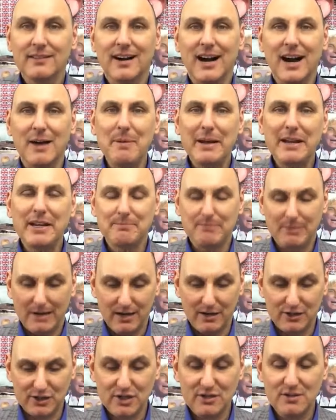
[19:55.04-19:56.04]
I beg your
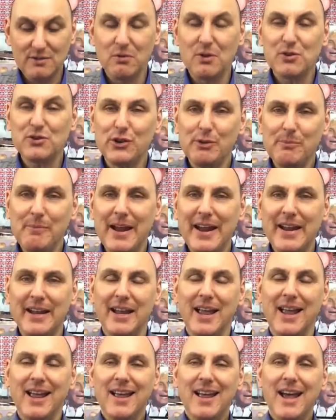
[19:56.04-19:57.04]
pardon? What do you mean?
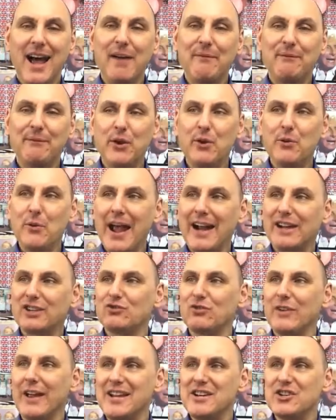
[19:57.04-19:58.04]
A few
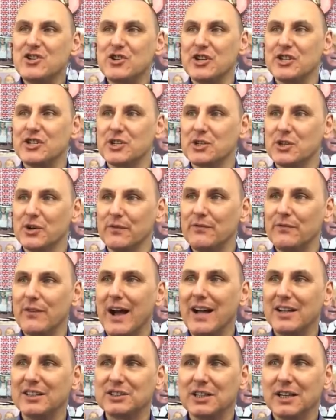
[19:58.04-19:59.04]
extra inches is good for
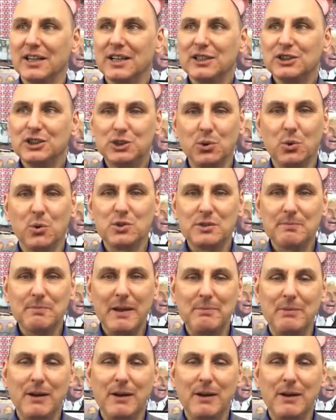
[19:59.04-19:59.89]
us shorter people.